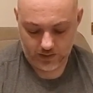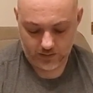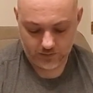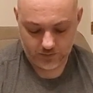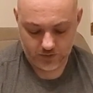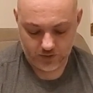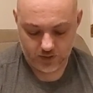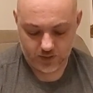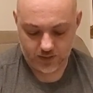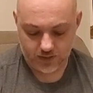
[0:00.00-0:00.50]

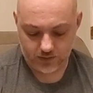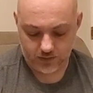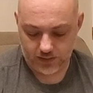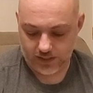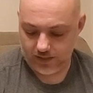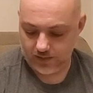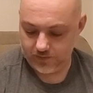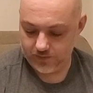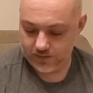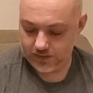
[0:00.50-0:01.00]
Just a
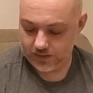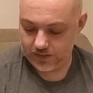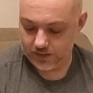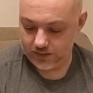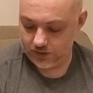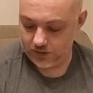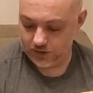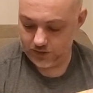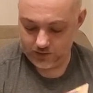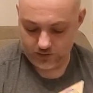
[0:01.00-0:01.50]
lot of
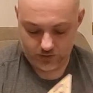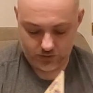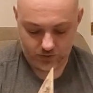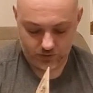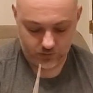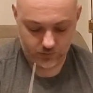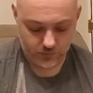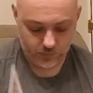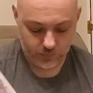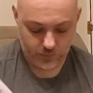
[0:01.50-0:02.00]
attention
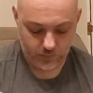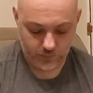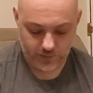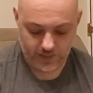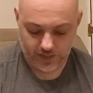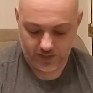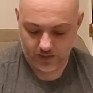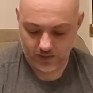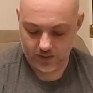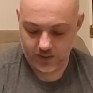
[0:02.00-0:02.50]
to
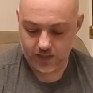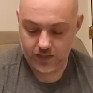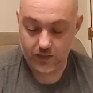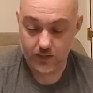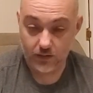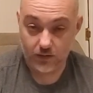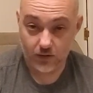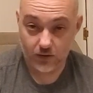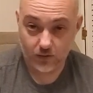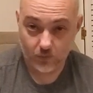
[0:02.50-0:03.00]
preparing
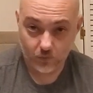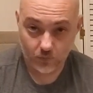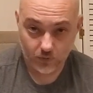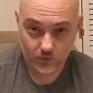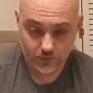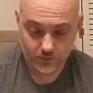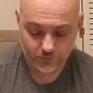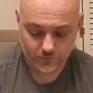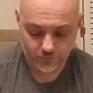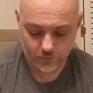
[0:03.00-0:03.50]

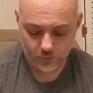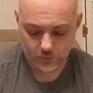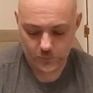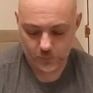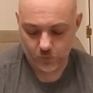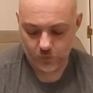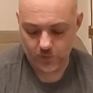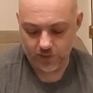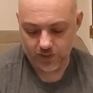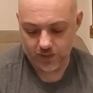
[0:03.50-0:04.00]
artwork for
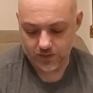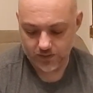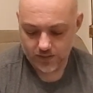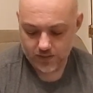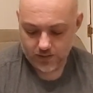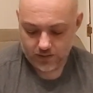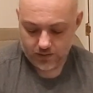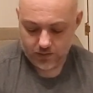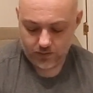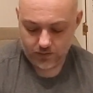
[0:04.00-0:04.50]
print
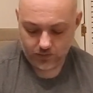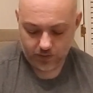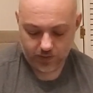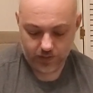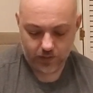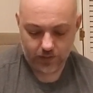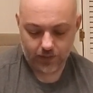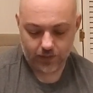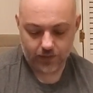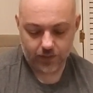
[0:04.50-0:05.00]
going
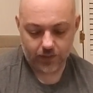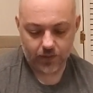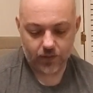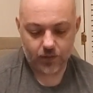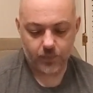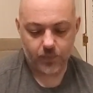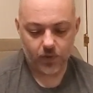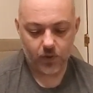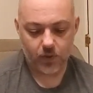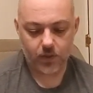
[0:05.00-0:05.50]
on in this
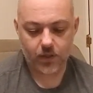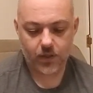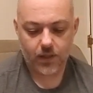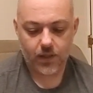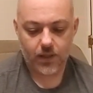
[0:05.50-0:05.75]
book,